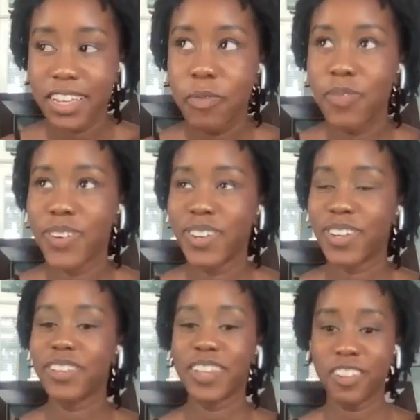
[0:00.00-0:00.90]
You've been
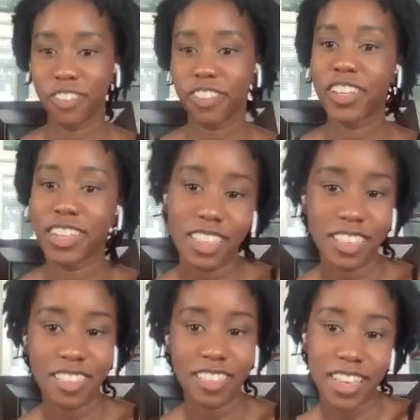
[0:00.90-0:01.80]
particularly interested in
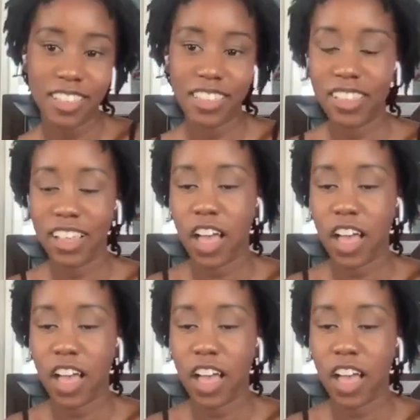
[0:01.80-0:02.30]
these days?